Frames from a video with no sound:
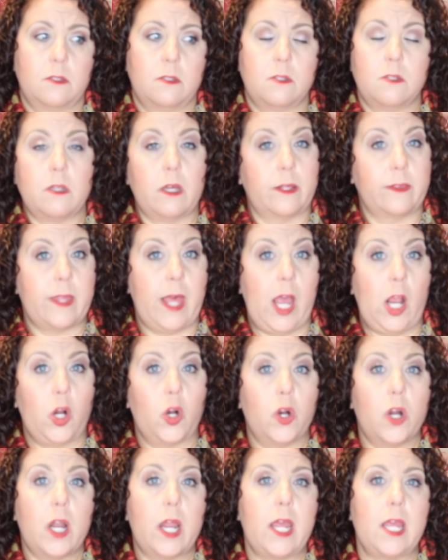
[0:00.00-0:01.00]
not that
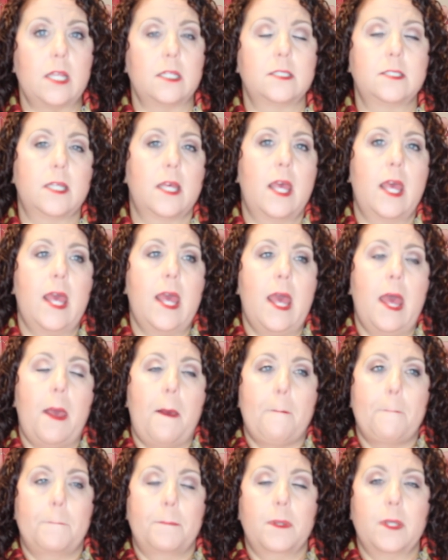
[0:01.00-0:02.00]
great.
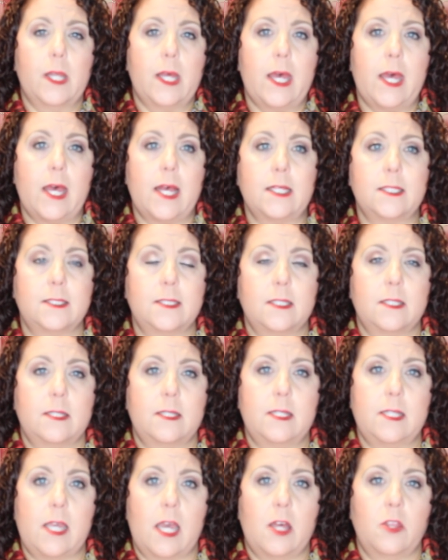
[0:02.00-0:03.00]
Plus,
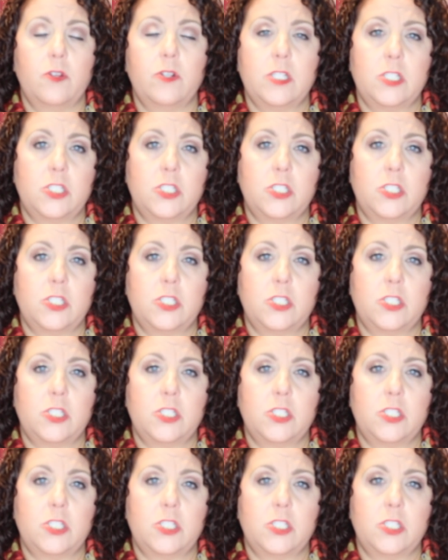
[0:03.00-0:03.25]
the other